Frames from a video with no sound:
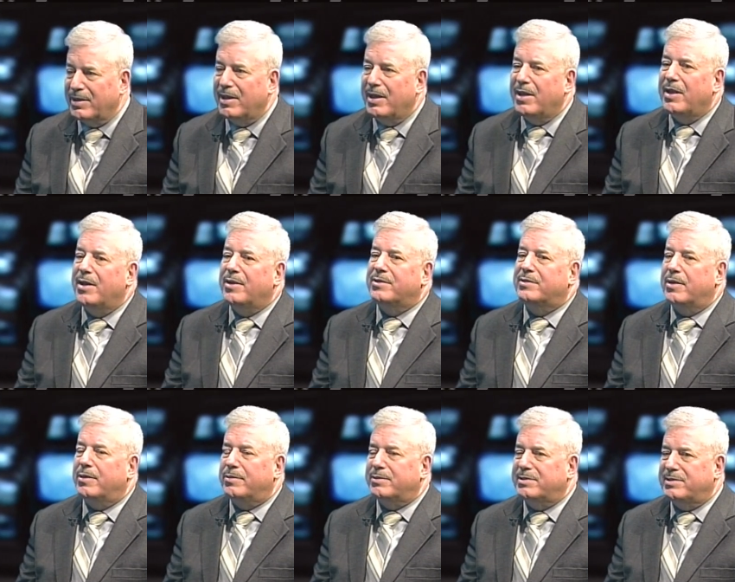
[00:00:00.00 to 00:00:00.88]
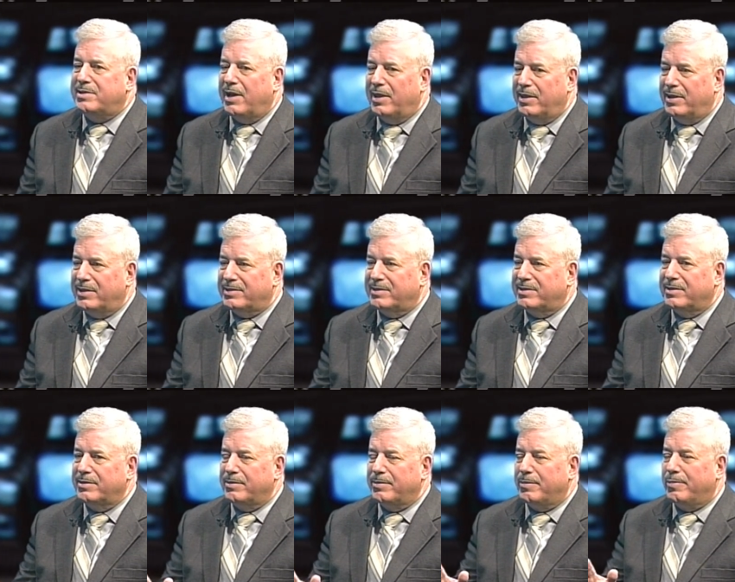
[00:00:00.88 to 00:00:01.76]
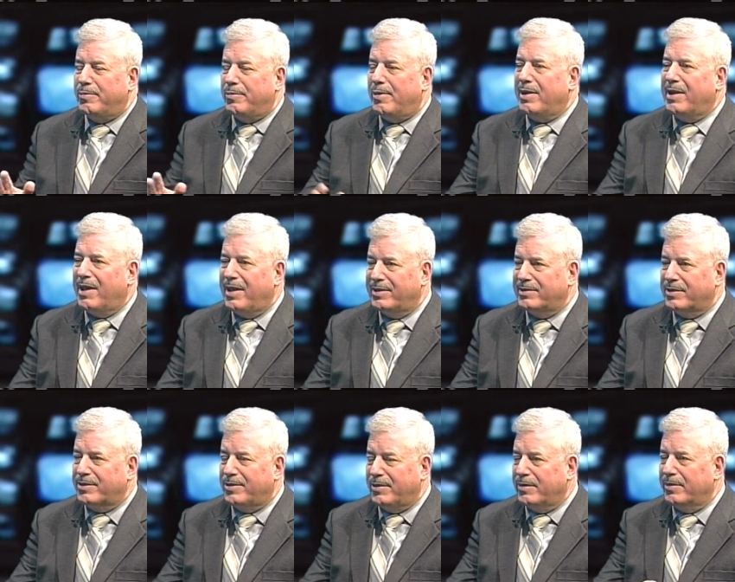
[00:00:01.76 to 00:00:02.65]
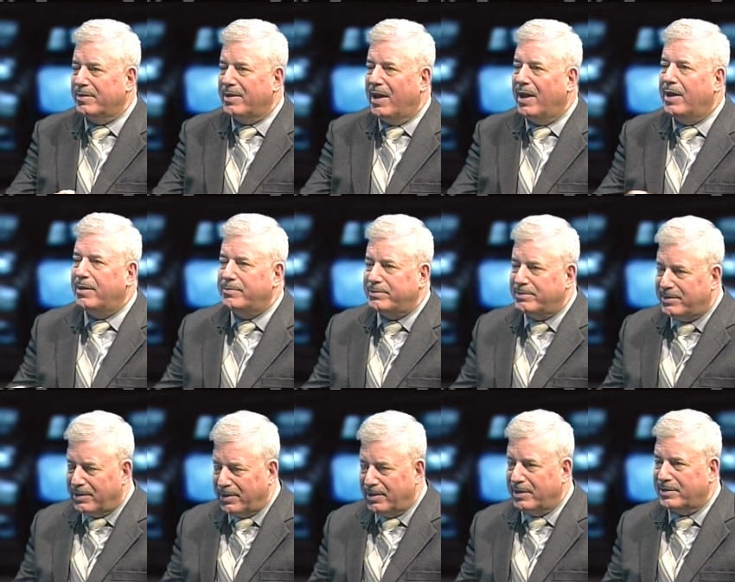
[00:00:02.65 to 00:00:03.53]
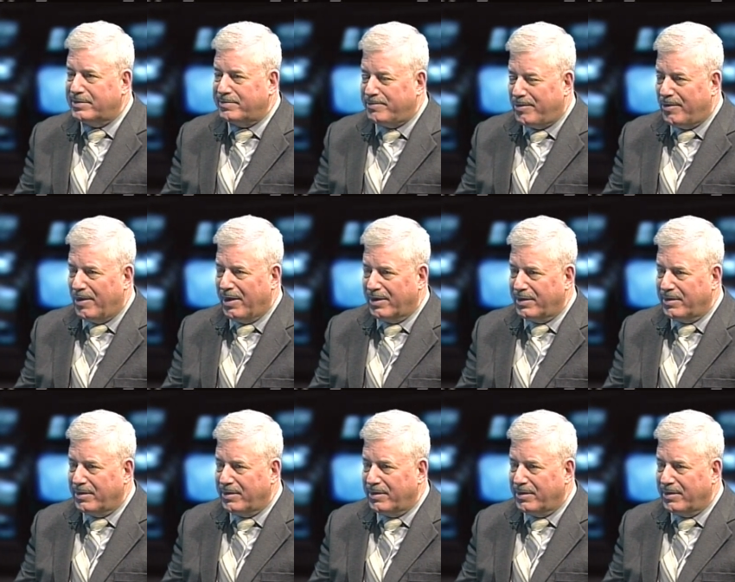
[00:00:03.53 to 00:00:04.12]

Mm-hmm. So tell us what has occurred up to this point.